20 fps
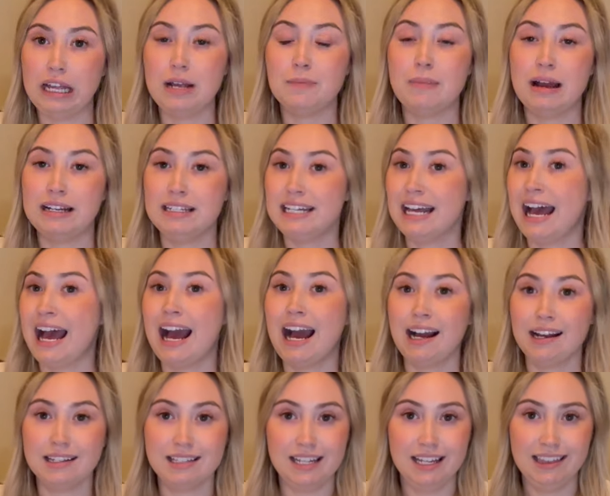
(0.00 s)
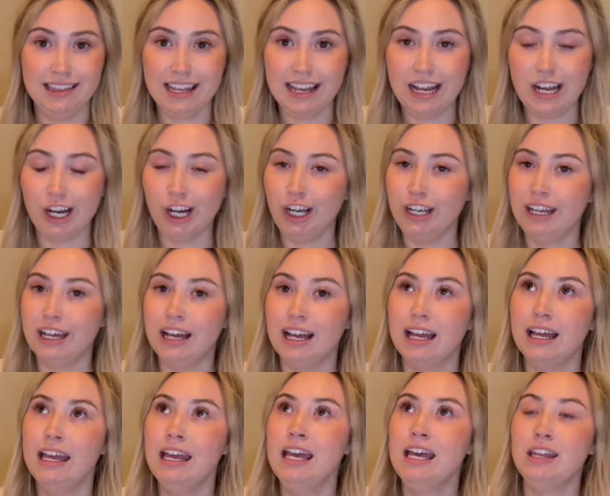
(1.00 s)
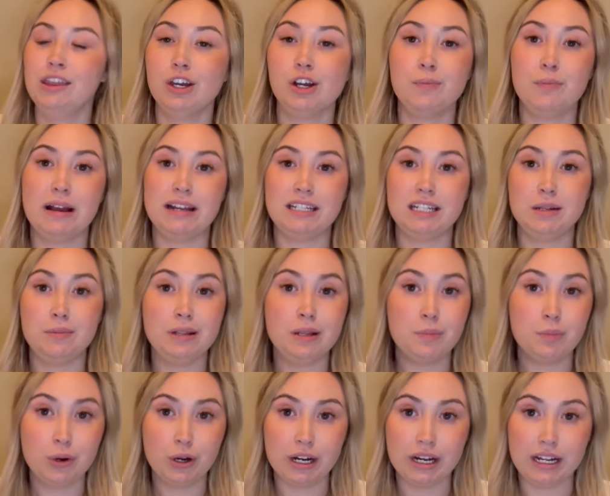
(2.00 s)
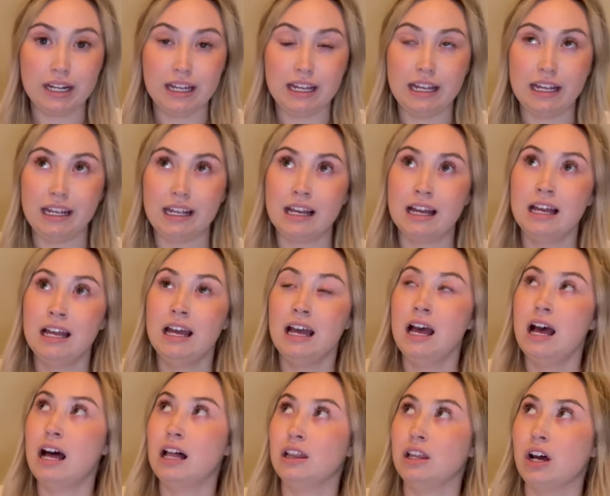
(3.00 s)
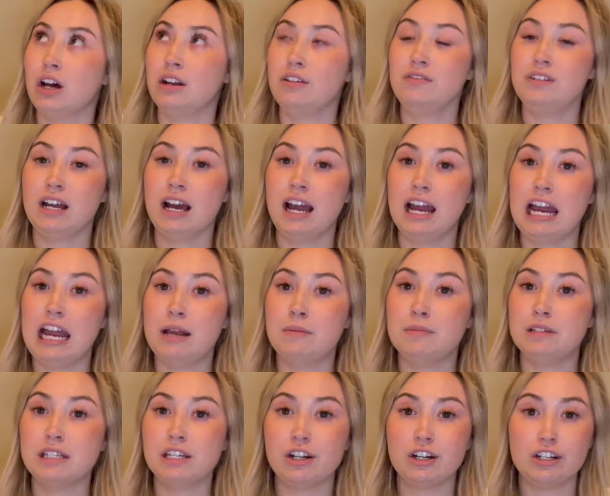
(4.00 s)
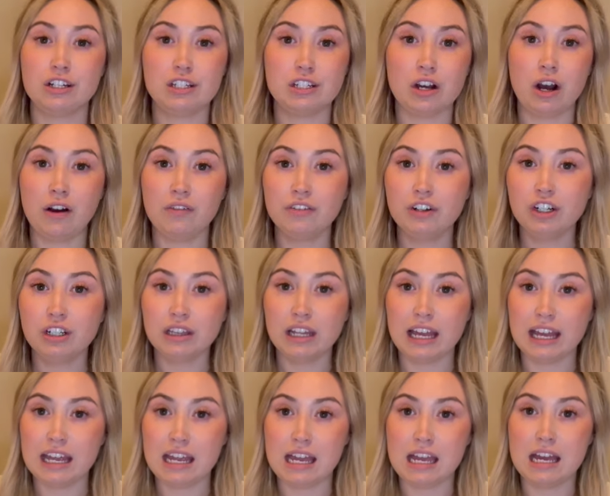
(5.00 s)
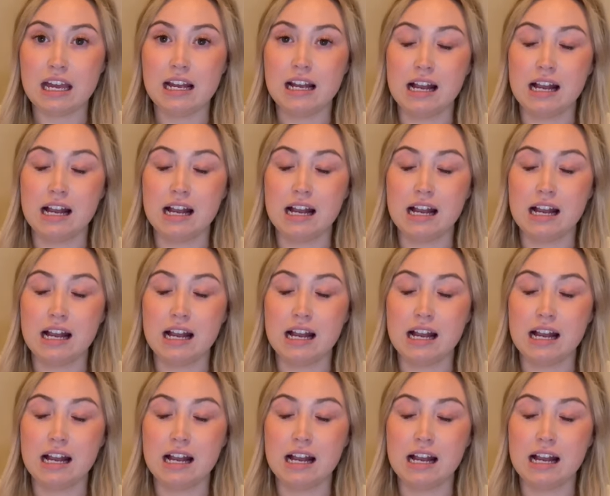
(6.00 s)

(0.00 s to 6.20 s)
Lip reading: meant to accent the area. They're meant to be pretty. A lot of times they're a softer light.